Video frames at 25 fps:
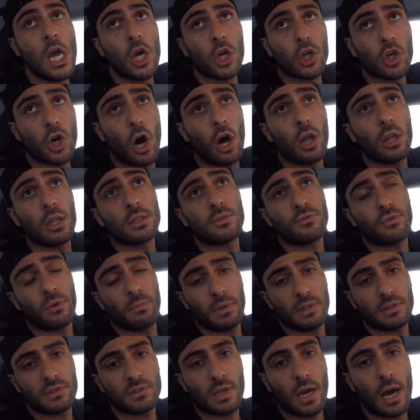call us from
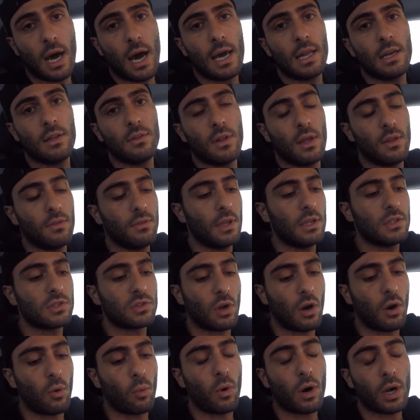inside, and then they
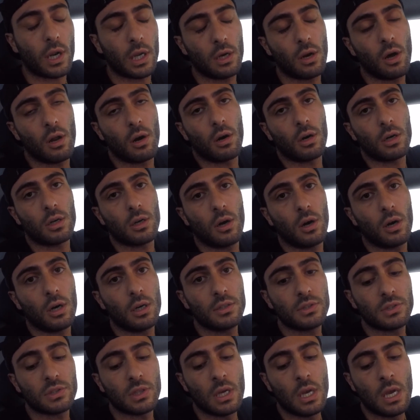start working on our
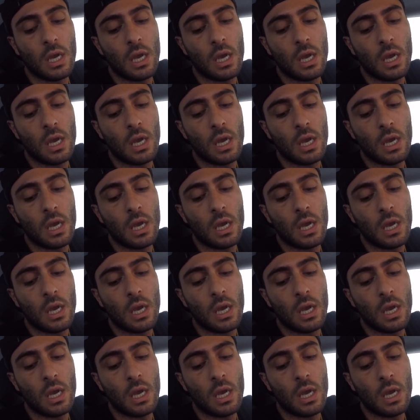cars,